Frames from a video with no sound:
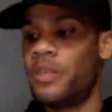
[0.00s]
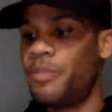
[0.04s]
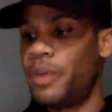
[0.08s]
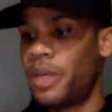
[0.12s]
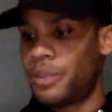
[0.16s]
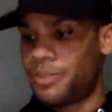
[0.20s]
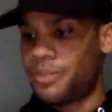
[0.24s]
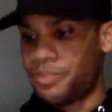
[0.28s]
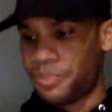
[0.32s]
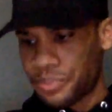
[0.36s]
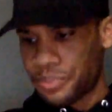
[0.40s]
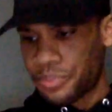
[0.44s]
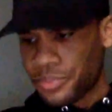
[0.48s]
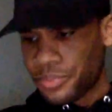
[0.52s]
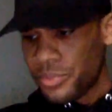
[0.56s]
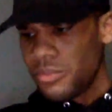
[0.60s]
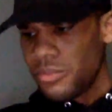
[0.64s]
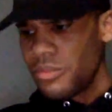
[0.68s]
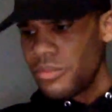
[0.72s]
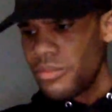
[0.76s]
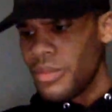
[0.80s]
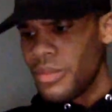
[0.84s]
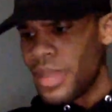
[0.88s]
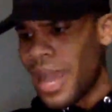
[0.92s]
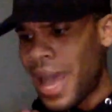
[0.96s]
But
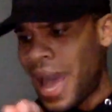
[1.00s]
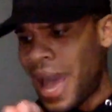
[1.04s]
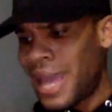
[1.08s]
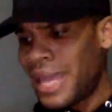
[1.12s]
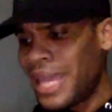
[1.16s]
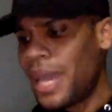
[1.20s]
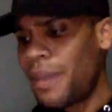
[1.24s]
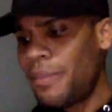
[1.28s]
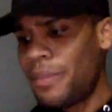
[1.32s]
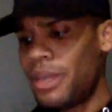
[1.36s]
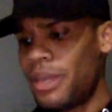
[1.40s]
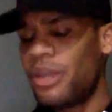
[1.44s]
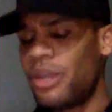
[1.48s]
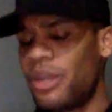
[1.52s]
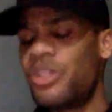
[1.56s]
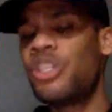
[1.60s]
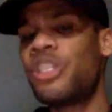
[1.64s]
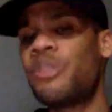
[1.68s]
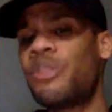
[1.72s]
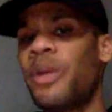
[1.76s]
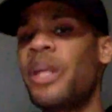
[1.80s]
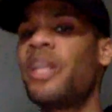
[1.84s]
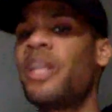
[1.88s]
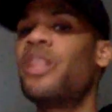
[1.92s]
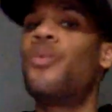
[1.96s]
I am here to
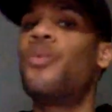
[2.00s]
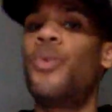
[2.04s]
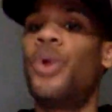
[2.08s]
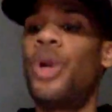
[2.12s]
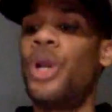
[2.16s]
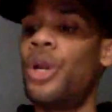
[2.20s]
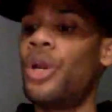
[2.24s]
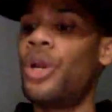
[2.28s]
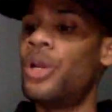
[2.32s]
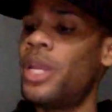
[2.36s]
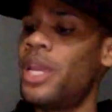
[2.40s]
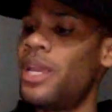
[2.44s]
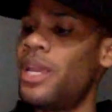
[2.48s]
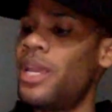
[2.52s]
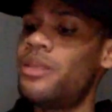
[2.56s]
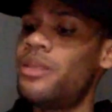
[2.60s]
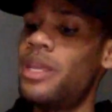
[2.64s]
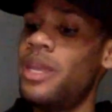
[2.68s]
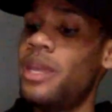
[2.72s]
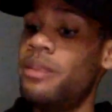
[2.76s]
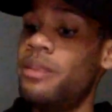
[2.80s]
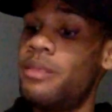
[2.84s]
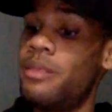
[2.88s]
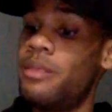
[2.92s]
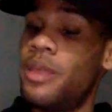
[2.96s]
spread the word
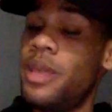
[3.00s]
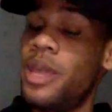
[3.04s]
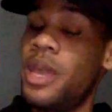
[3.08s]
and